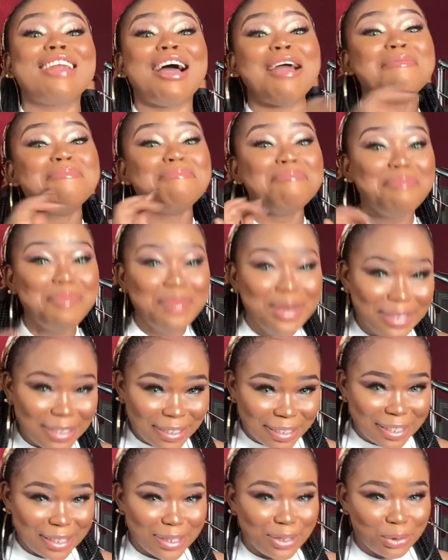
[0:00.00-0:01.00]
I
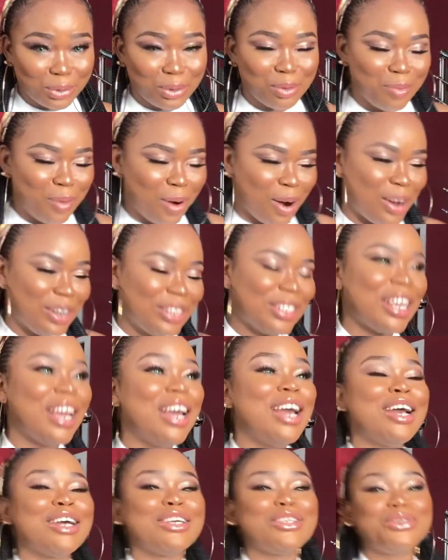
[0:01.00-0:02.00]
miss it so much.
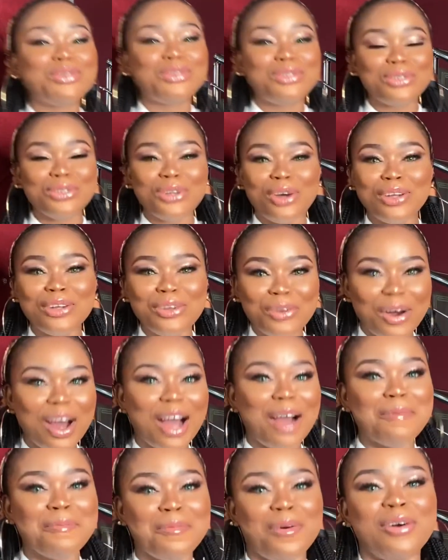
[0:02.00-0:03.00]
You do not know
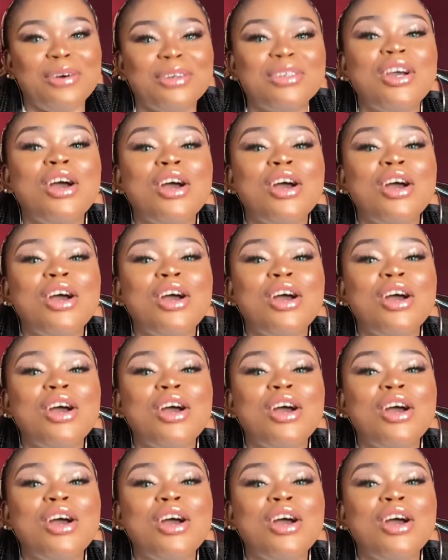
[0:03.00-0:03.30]
how much.